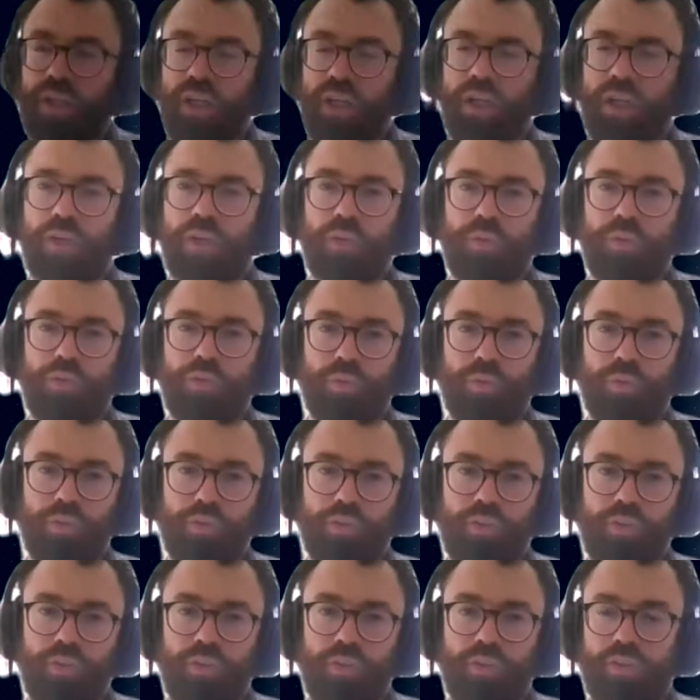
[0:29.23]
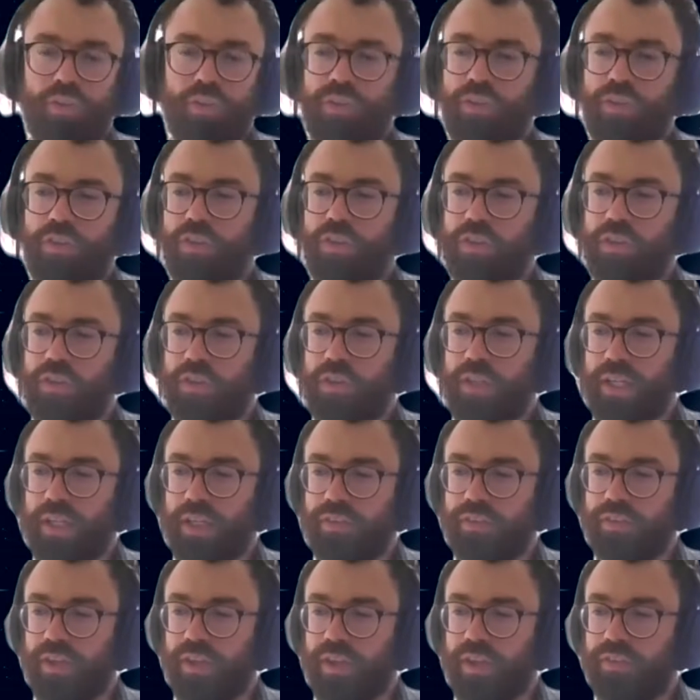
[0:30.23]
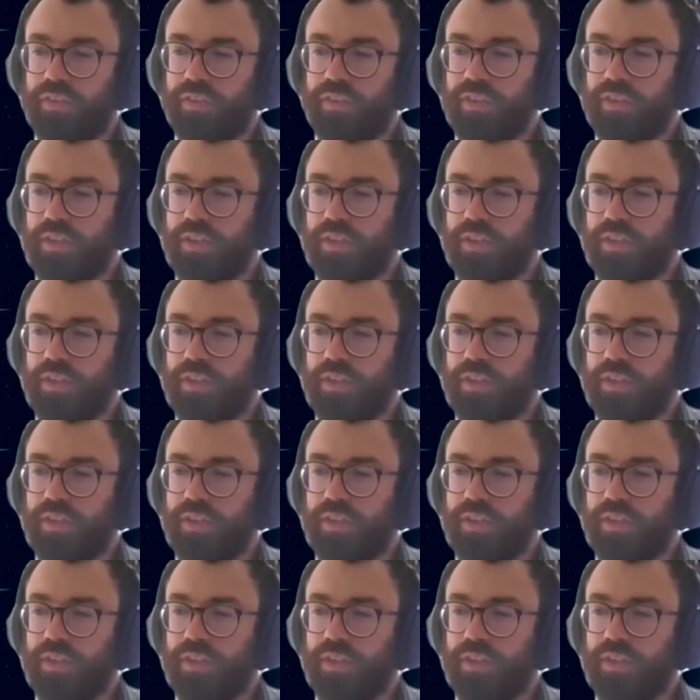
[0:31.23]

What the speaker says: resources that you can access,